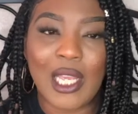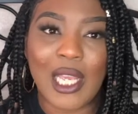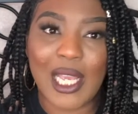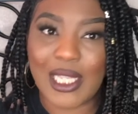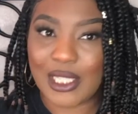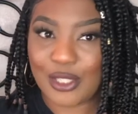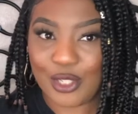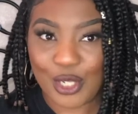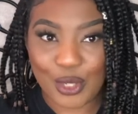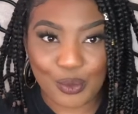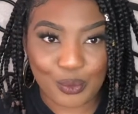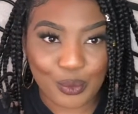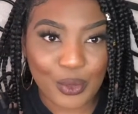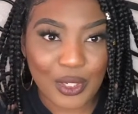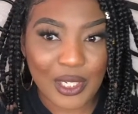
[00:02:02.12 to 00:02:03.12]
as a tier
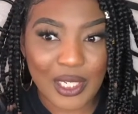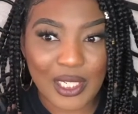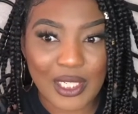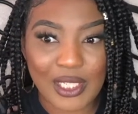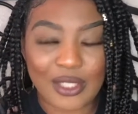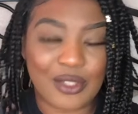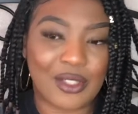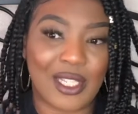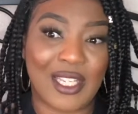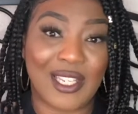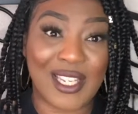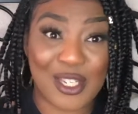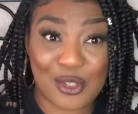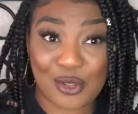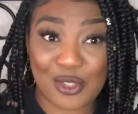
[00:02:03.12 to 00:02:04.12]
one and you're like
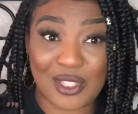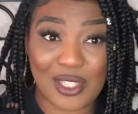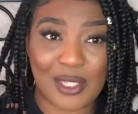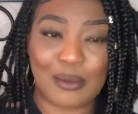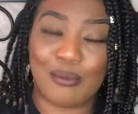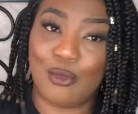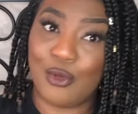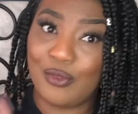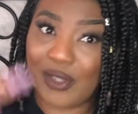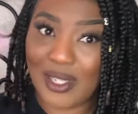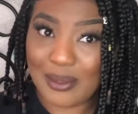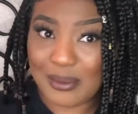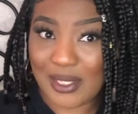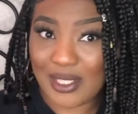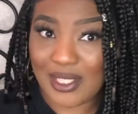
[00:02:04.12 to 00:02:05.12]
interested in moving
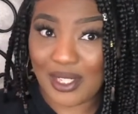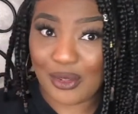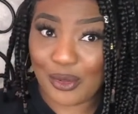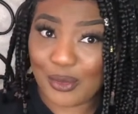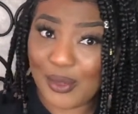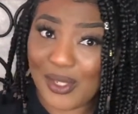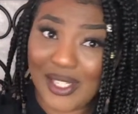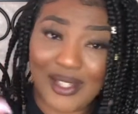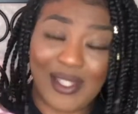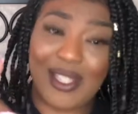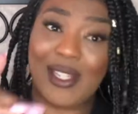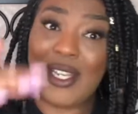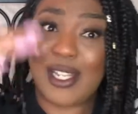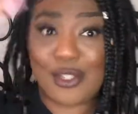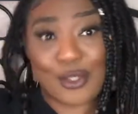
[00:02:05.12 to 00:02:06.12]
up to tier three, then
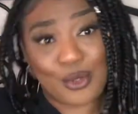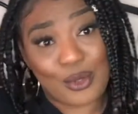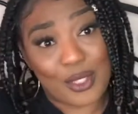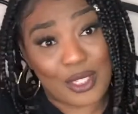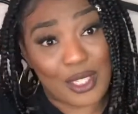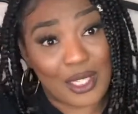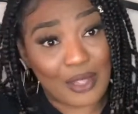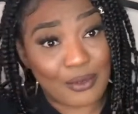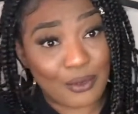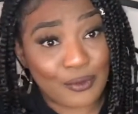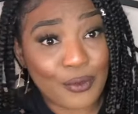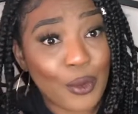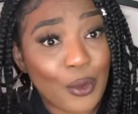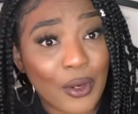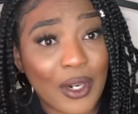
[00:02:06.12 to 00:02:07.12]
next to a level
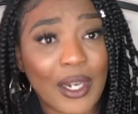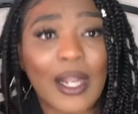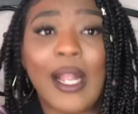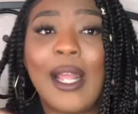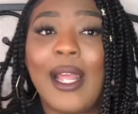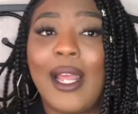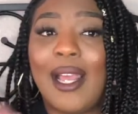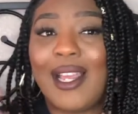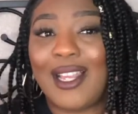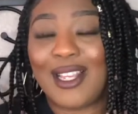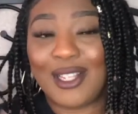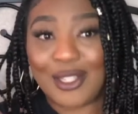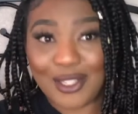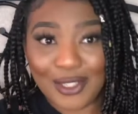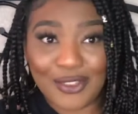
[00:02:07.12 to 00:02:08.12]
four, a
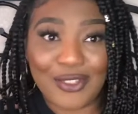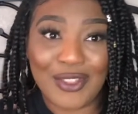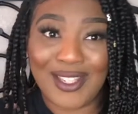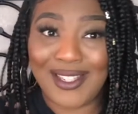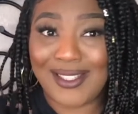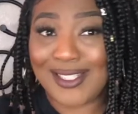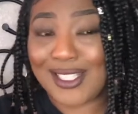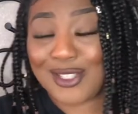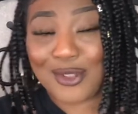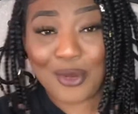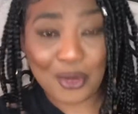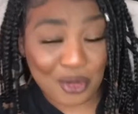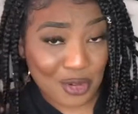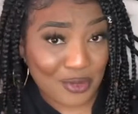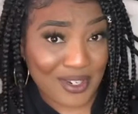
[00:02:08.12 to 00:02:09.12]
good thing that's
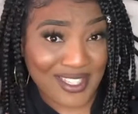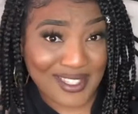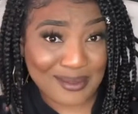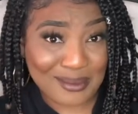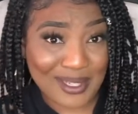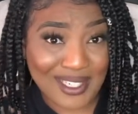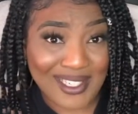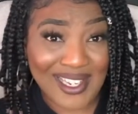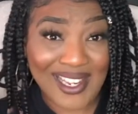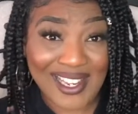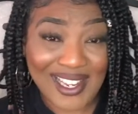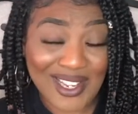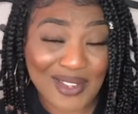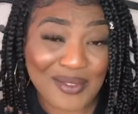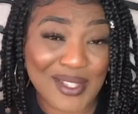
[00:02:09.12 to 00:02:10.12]
on your resume to
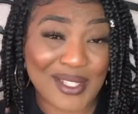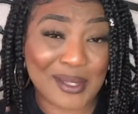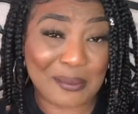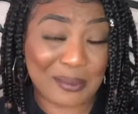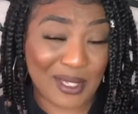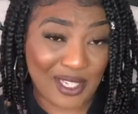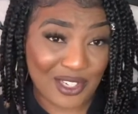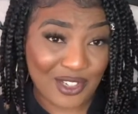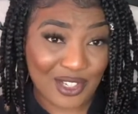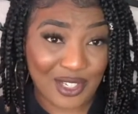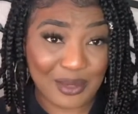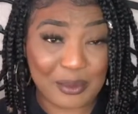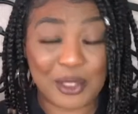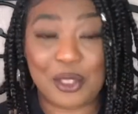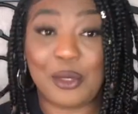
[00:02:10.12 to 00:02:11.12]
have is a PG,
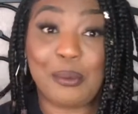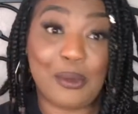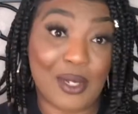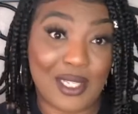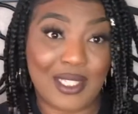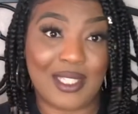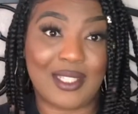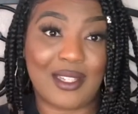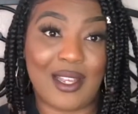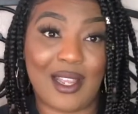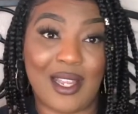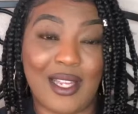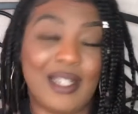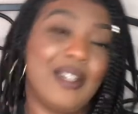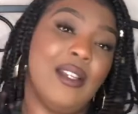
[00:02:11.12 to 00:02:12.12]
which is a process
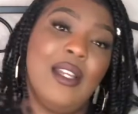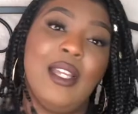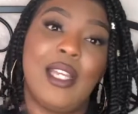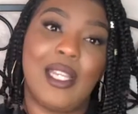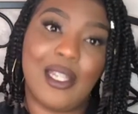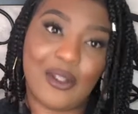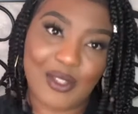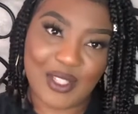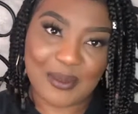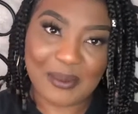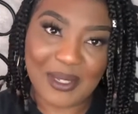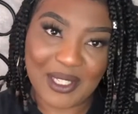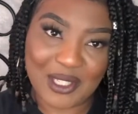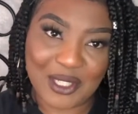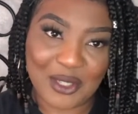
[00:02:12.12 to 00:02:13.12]
guide, and I'll
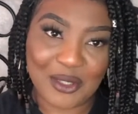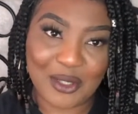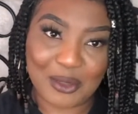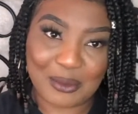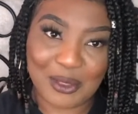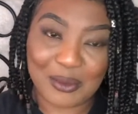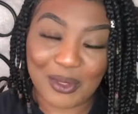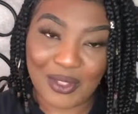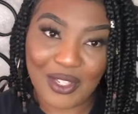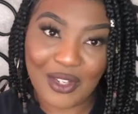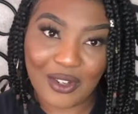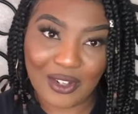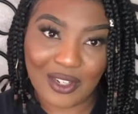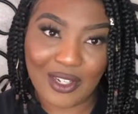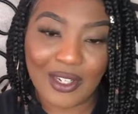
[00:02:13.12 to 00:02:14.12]
explain to you a little bit what they
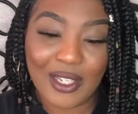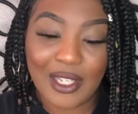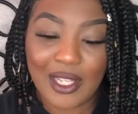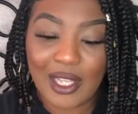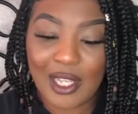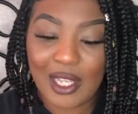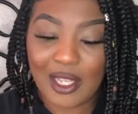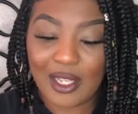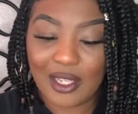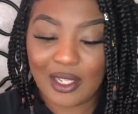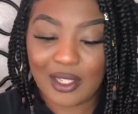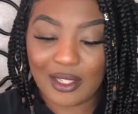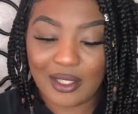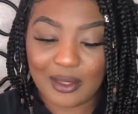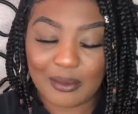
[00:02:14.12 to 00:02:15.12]
are a
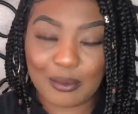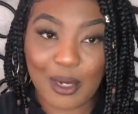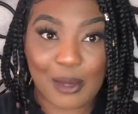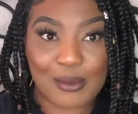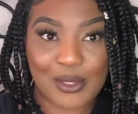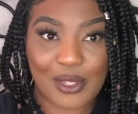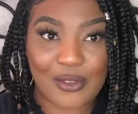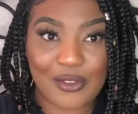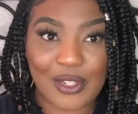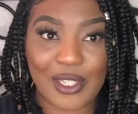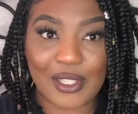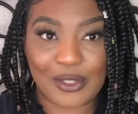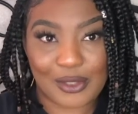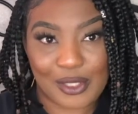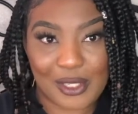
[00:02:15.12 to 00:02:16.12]
uh, problem solver and
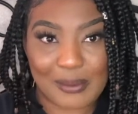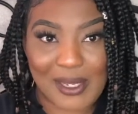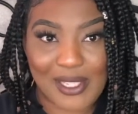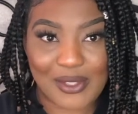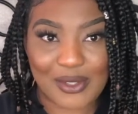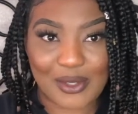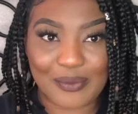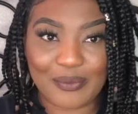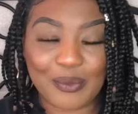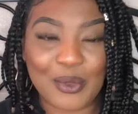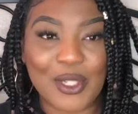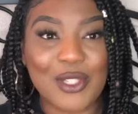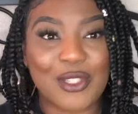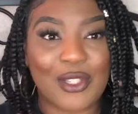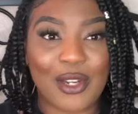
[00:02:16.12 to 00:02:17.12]
a learning ambassador. We're
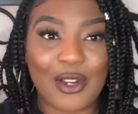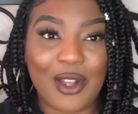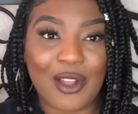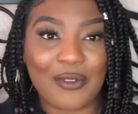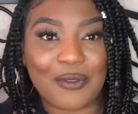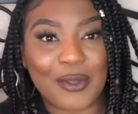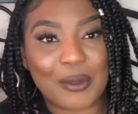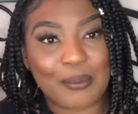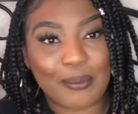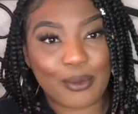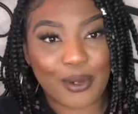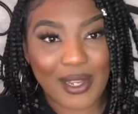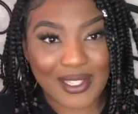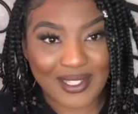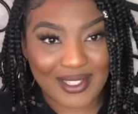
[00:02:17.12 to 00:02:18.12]
going to start off with
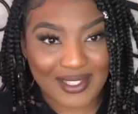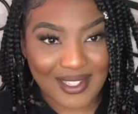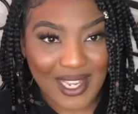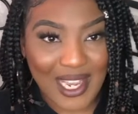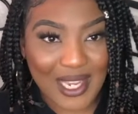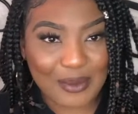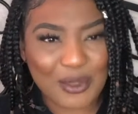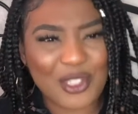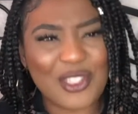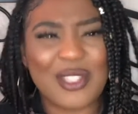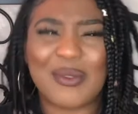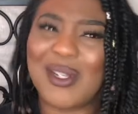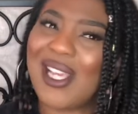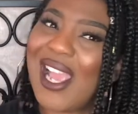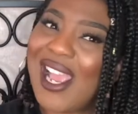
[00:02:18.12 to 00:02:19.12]
process guide, which is
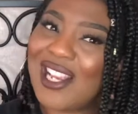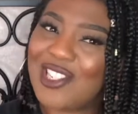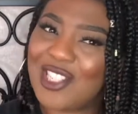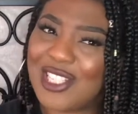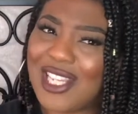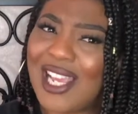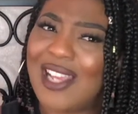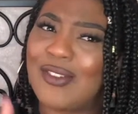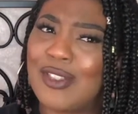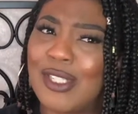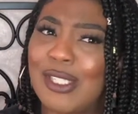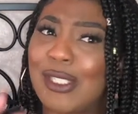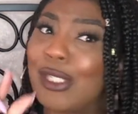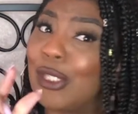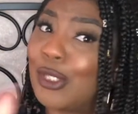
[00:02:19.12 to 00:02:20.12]
what actually I've
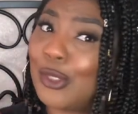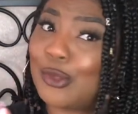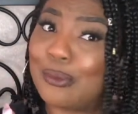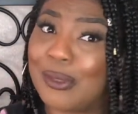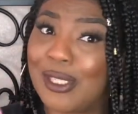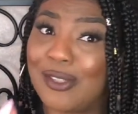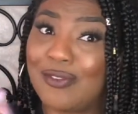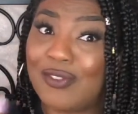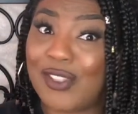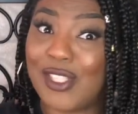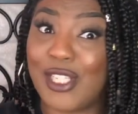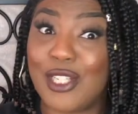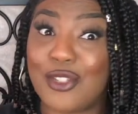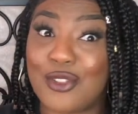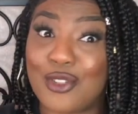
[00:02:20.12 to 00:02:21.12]
done a little bit of
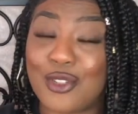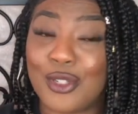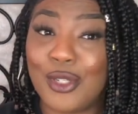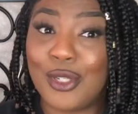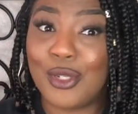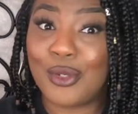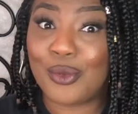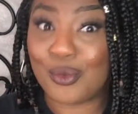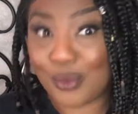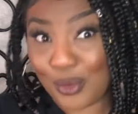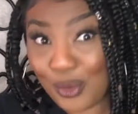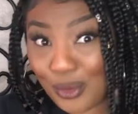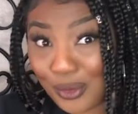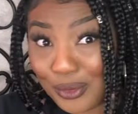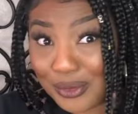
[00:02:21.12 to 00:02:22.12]
each
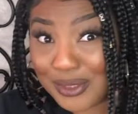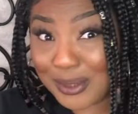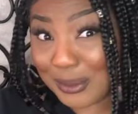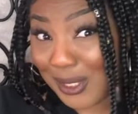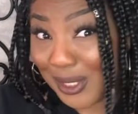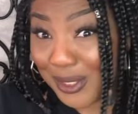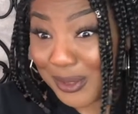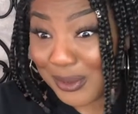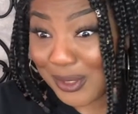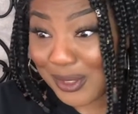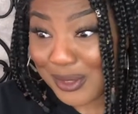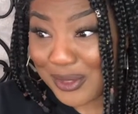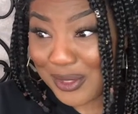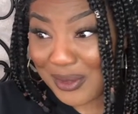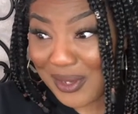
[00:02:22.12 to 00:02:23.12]
role, to be honest with
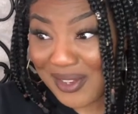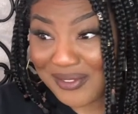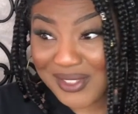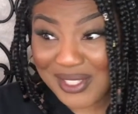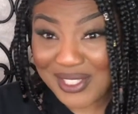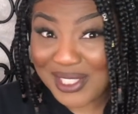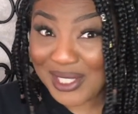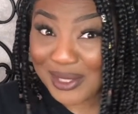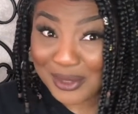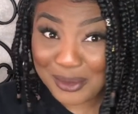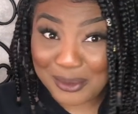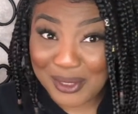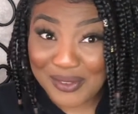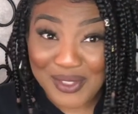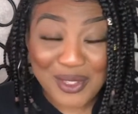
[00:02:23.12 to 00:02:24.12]
you. So I've done a little
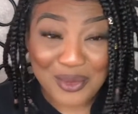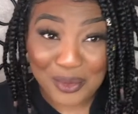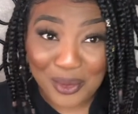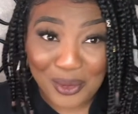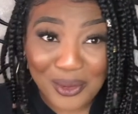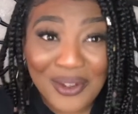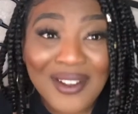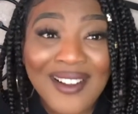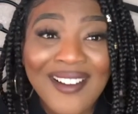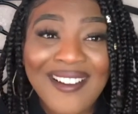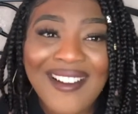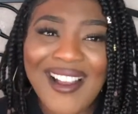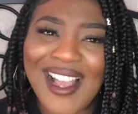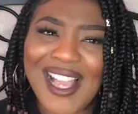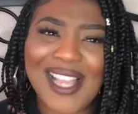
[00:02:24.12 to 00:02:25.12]
bit of each role.
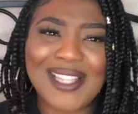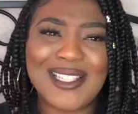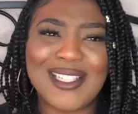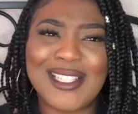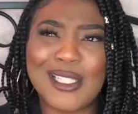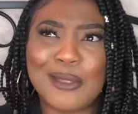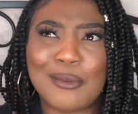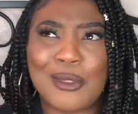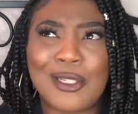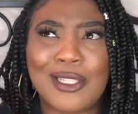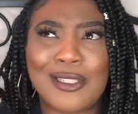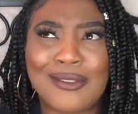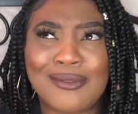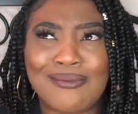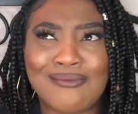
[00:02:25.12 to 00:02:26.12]
I just didn't
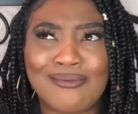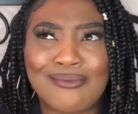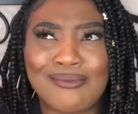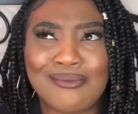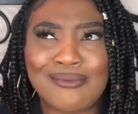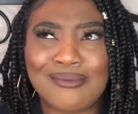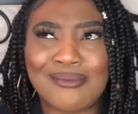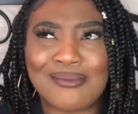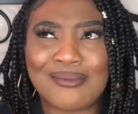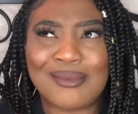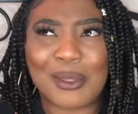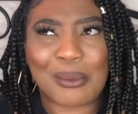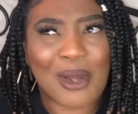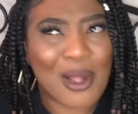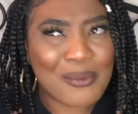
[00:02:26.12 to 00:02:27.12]
put
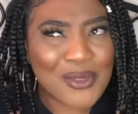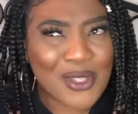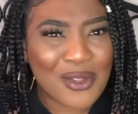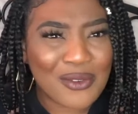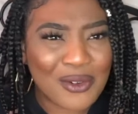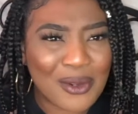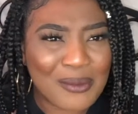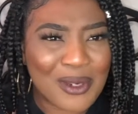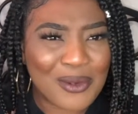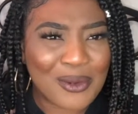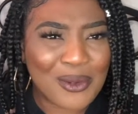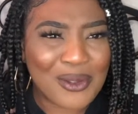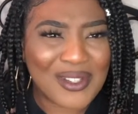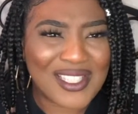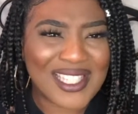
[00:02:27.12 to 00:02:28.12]
the problem solver on my
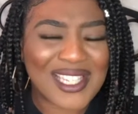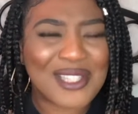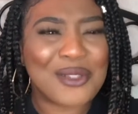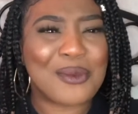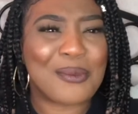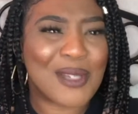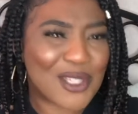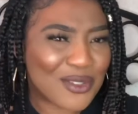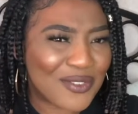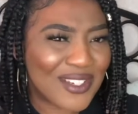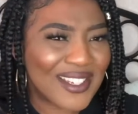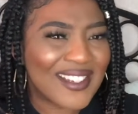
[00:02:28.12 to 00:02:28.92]
role because I didn't do much of it.